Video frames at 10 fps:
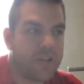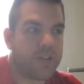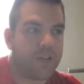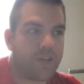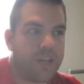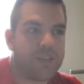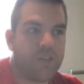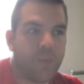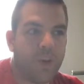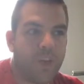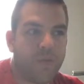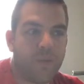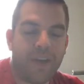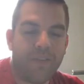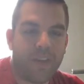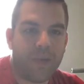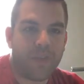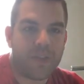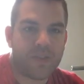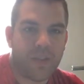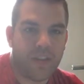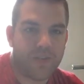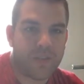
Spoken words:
to create some wealth for my family, so that if